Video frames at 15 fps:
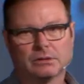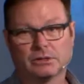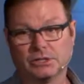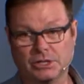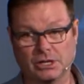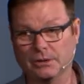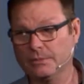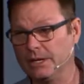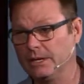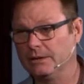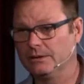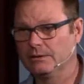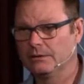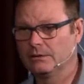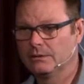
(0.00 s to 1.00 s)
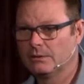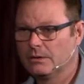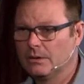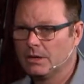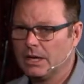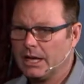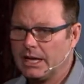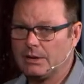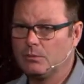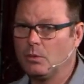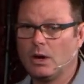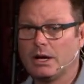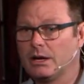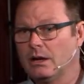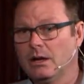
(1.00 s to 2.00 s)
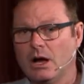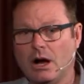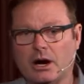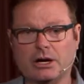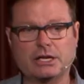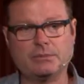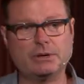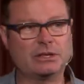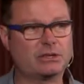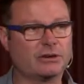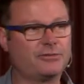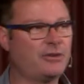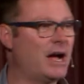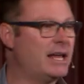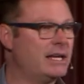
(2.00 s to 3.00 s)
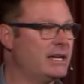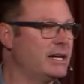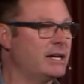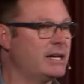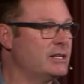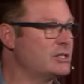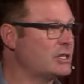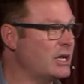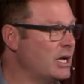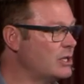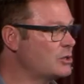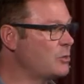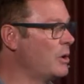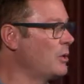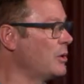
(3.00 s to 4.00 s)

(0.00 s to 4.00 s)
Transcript: Do you hear me? In one argument, they're fighting against guns while